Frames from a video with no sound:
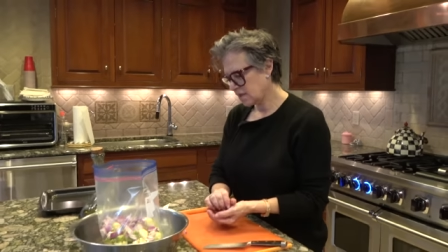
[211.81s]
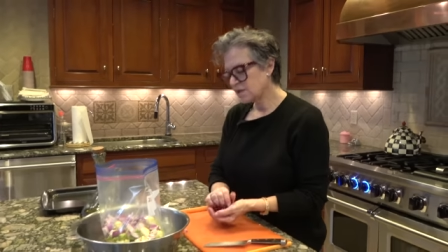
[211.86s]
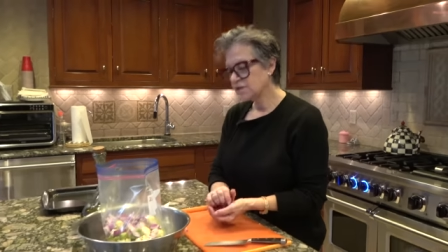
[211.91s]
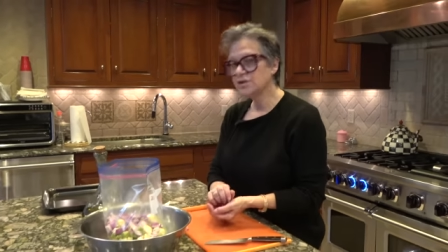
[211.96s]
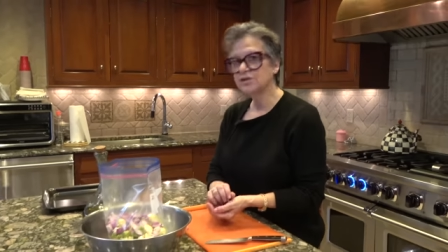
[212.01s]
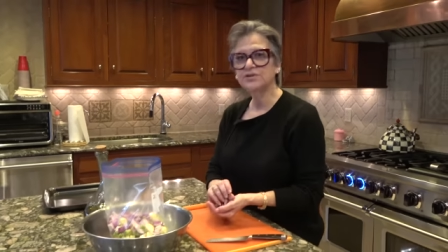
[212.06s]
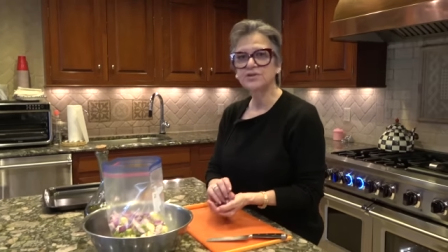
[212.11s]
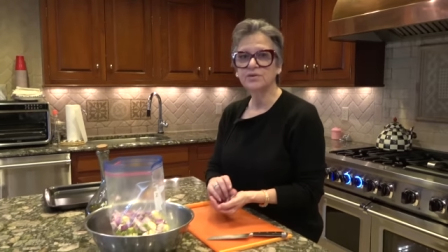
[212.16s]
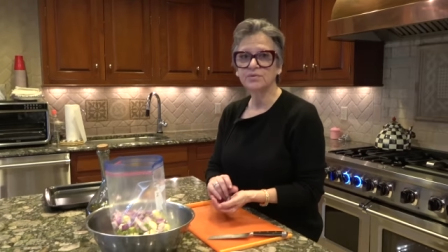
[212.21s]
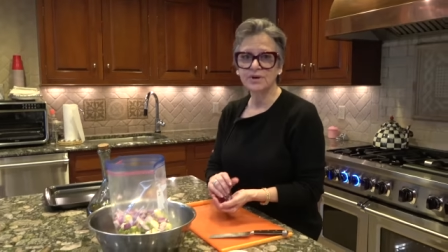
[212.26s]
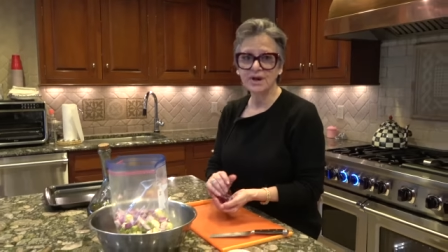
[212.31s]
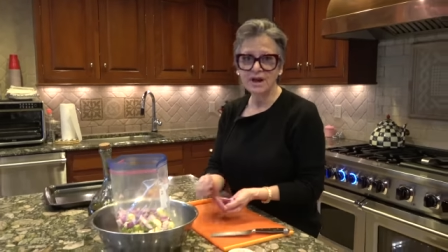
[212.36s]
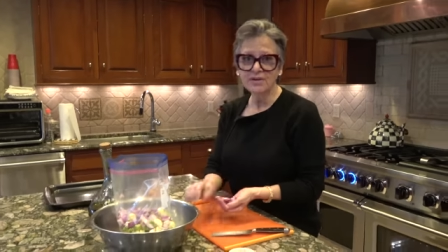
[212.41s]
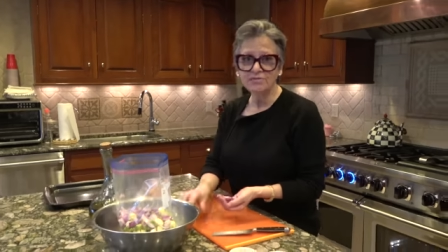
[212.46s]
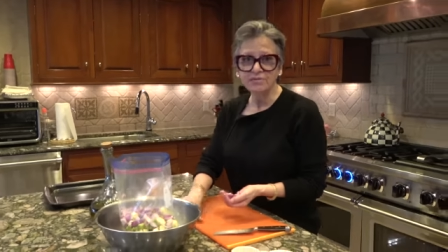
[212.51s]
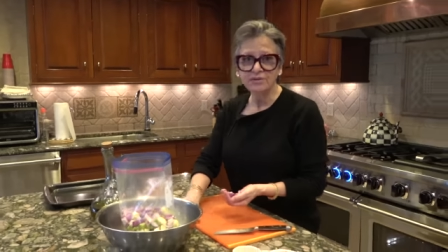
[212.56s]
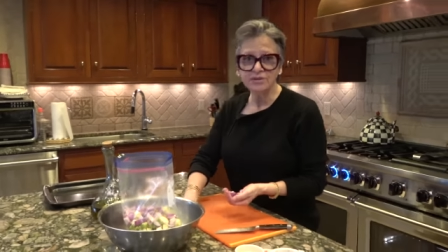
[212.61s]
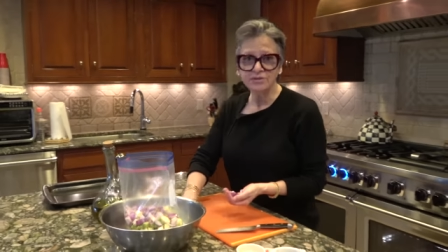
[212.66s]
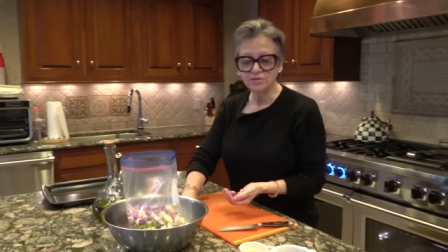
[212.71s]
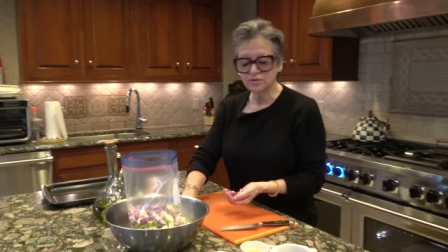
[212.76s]
You don't
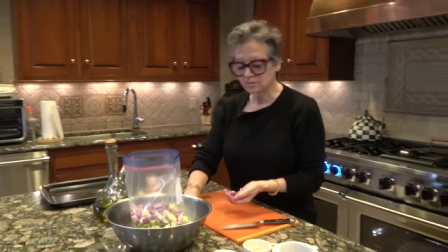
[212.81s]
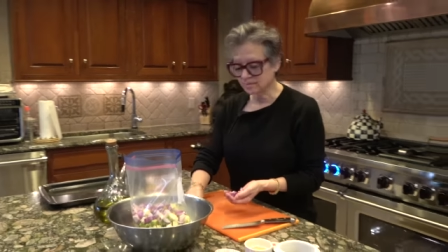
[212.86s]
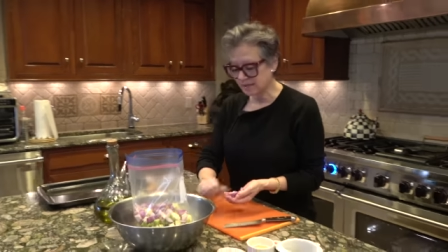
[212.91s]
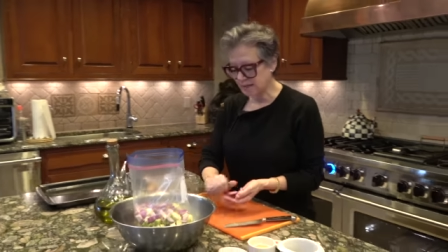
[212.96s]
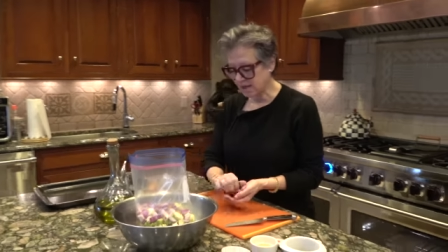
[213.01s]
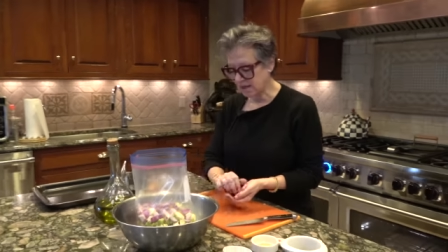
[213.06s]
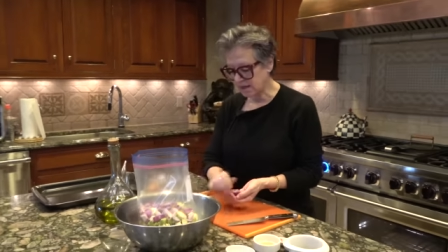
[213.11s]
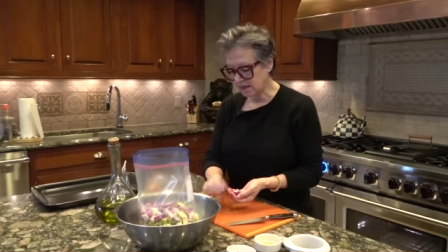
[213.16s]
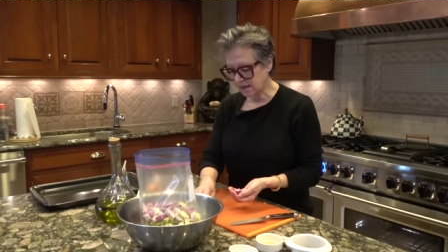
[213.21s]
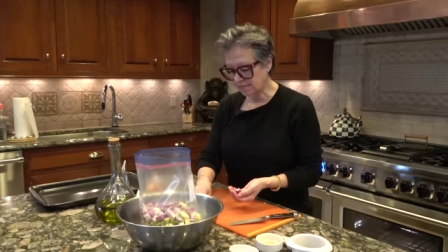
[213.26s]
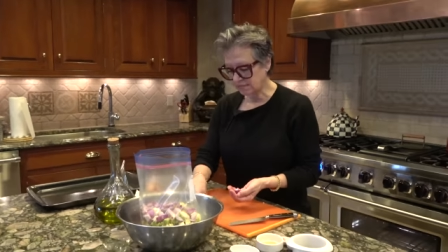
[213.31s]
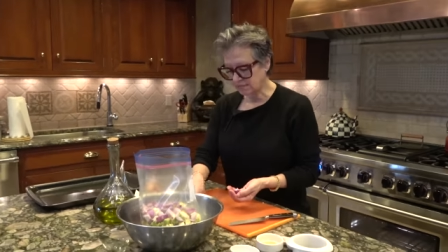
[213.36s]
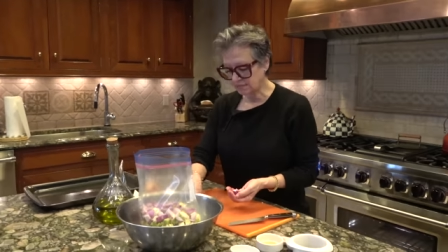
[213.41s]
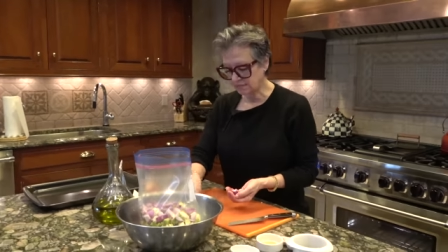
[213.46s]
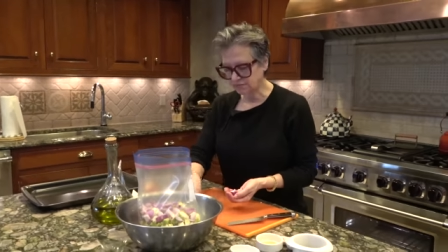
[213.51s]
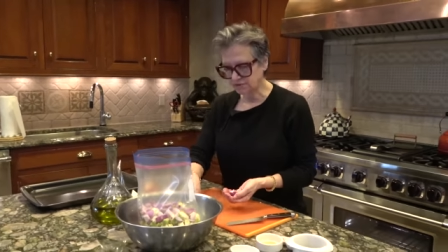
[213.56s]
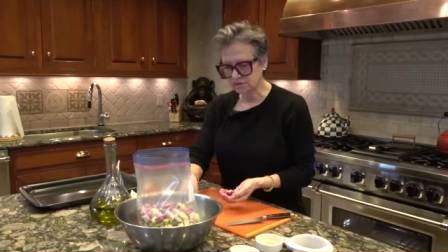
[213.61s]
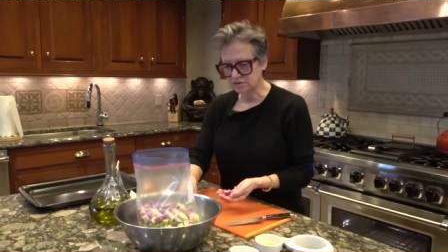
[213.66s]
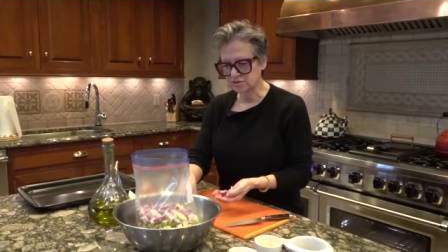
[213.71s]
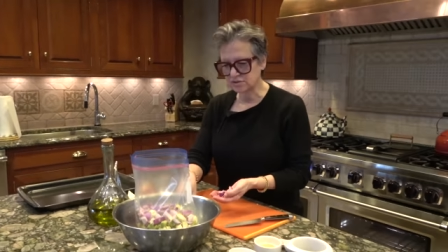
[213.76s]
have to use a bag, obviously.